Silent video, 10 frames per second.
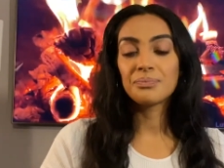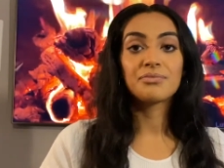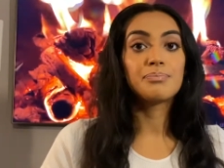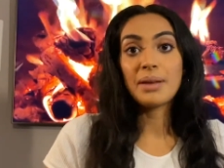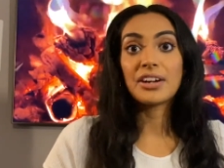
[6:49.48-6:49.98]

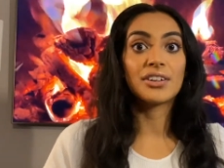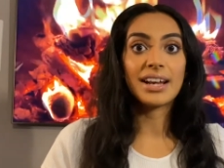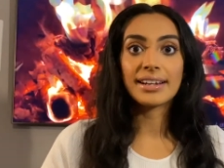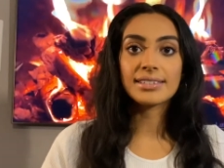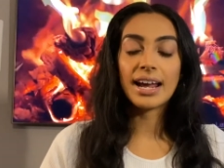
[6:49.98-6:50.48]
better
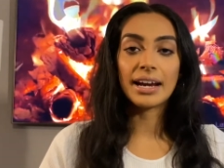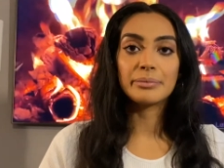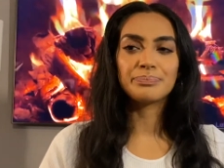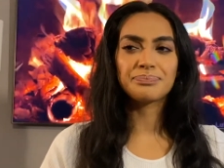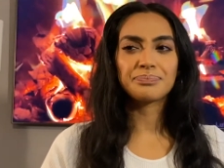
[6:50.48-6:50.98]
next
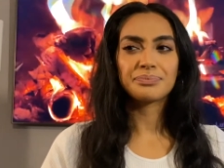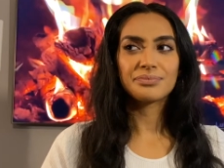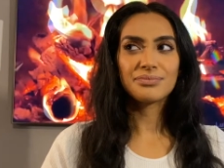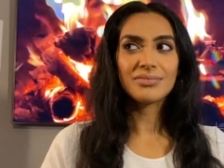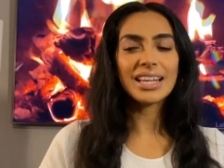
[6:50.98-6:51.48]
time.
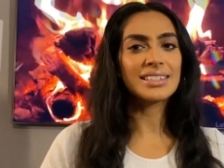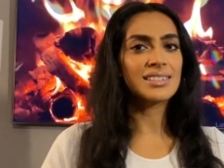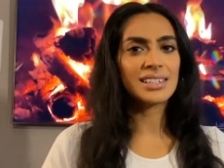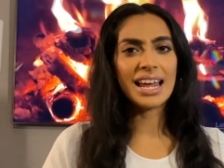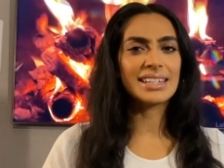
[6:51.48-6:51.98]
And
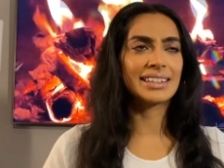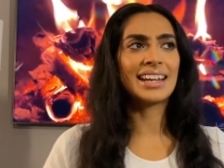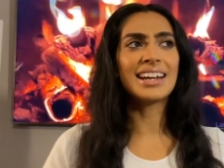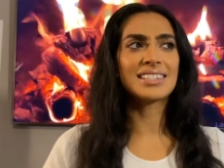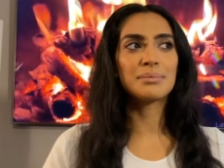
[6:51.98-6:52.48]
then
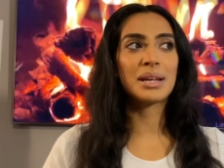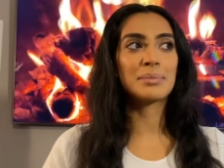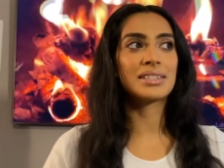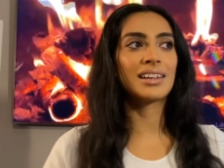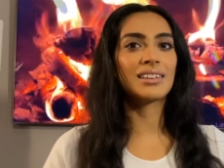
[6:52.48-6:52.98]
I sometimes
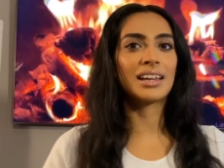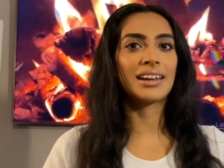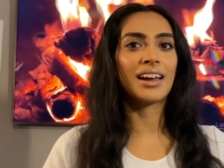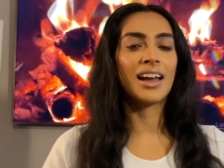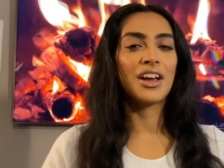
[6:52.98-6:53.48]
think like,
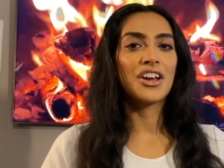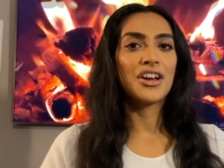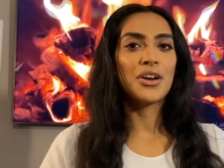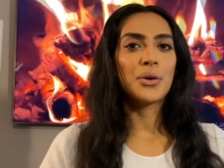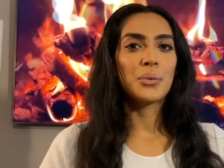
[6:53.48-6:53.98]

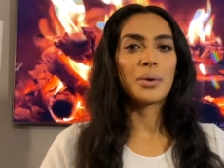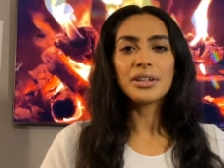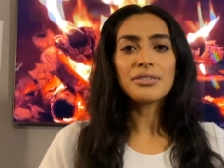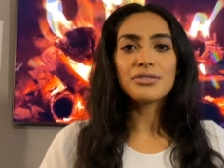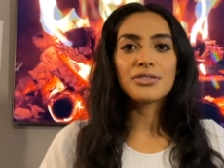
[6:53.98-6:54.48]
what
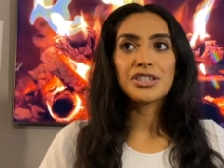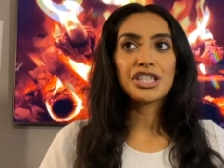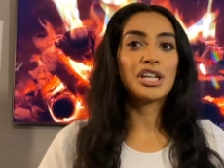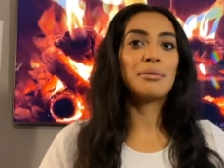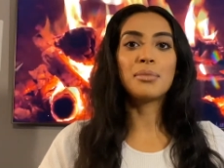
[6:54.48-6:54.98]
if
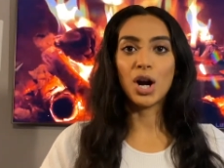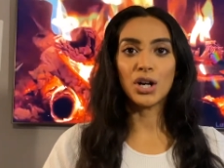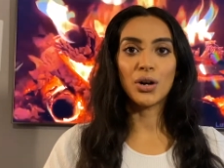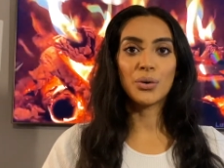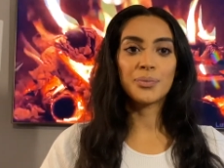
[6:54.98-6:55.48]

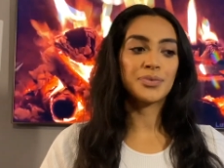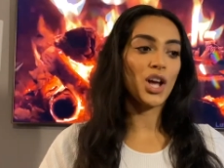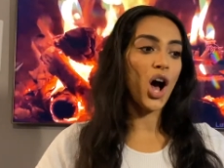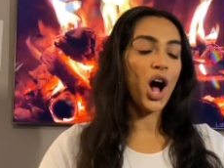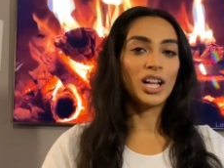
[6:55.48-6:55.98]
tomorrow
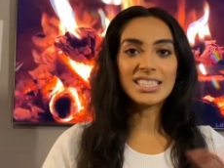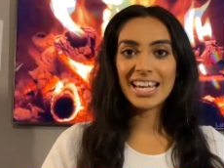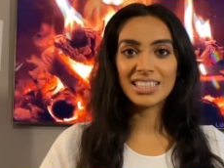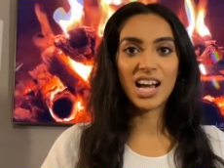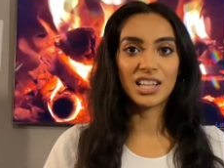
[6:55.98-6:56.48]
all
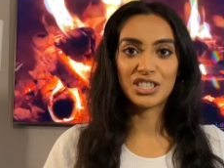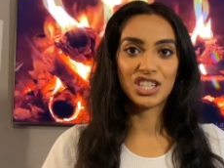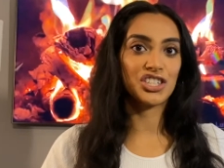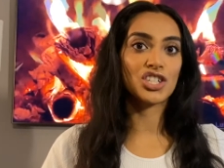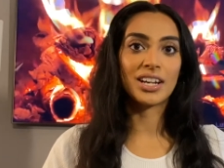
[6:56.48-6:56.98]
technology
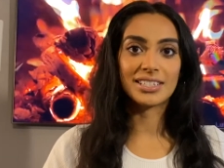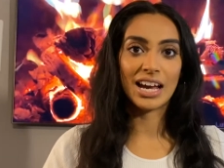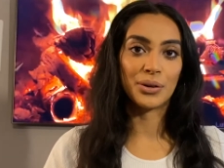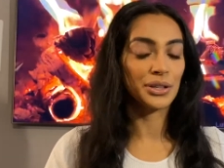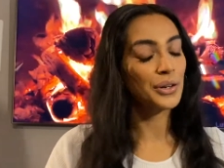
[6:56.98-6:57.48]
shut
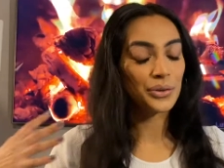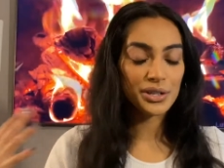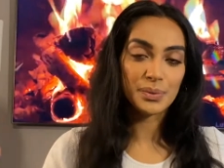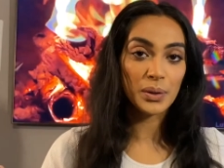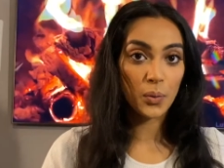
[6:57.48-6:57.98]
down, because
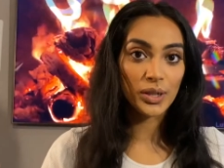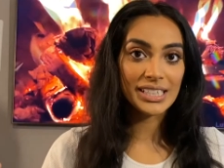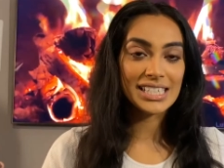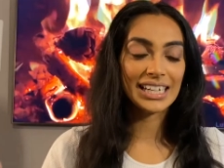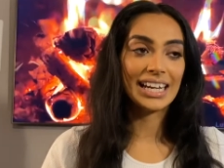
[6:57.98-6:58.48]
we're
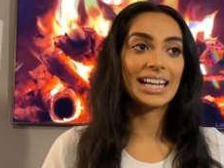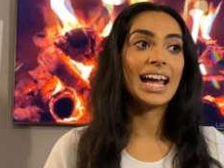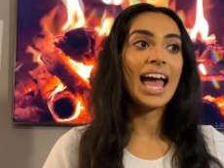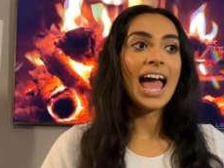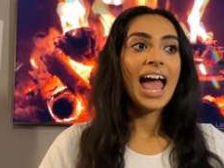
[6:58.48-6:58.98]
quarantining,
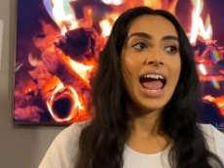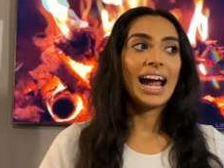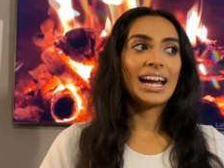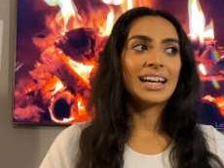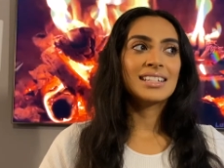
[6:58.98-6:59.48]

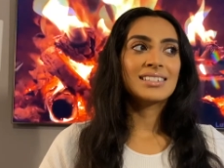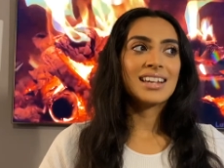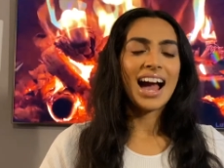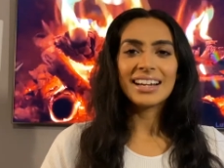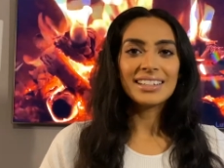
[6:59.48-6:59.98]
and
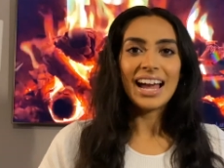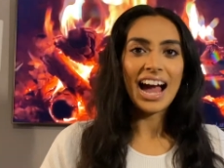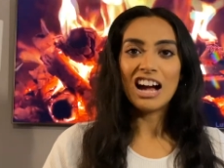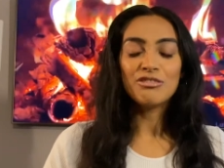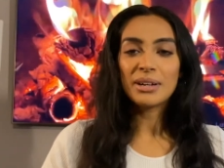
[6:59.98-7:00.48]
I didn't
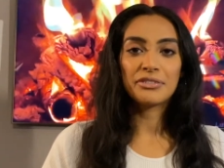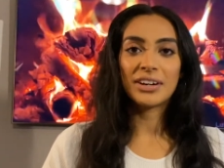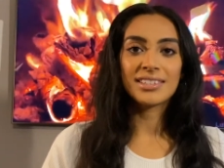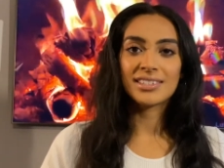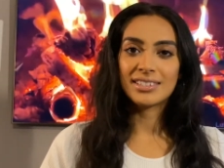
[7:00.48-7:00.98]
have my
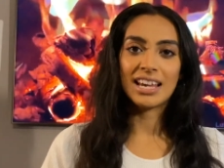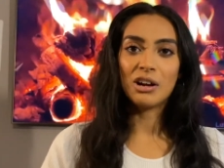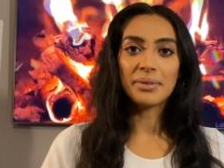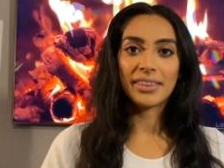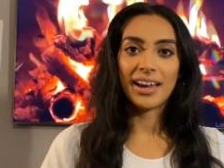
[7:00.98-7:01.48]
friends to tell
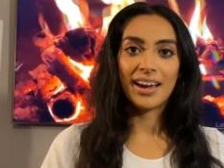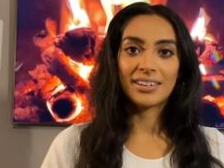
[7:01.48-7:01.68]
me that.